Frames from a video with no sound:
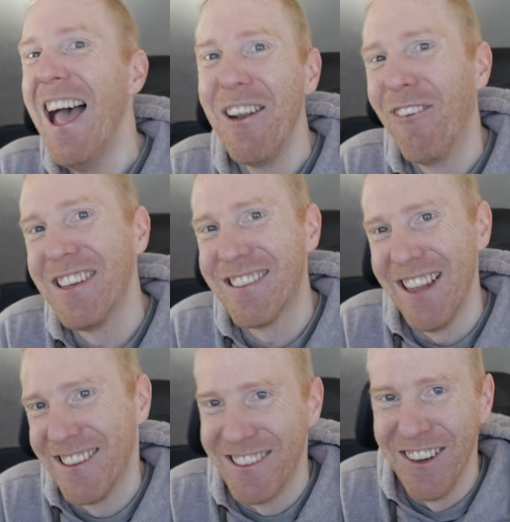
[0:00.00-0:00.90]
And once
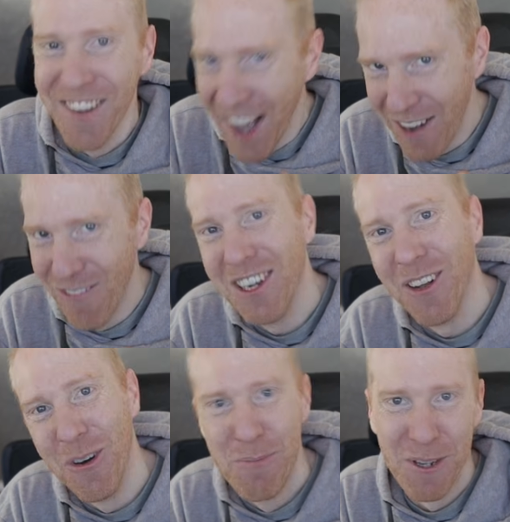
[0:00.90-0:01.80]
that's done, I
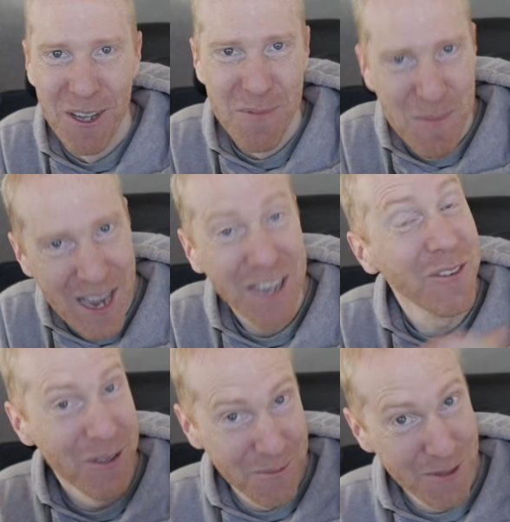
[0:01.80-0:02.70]
will open up my
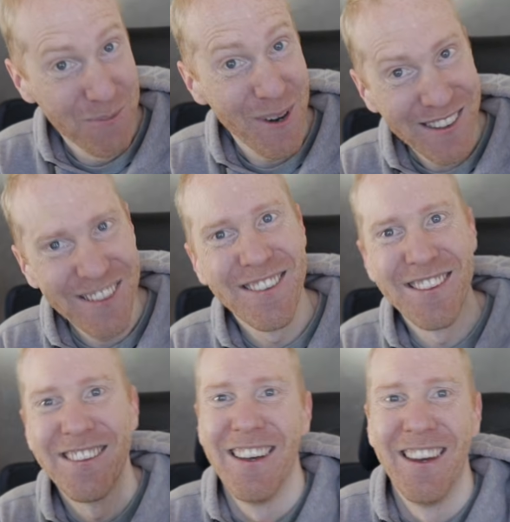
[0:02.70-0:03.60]
Christmas presents.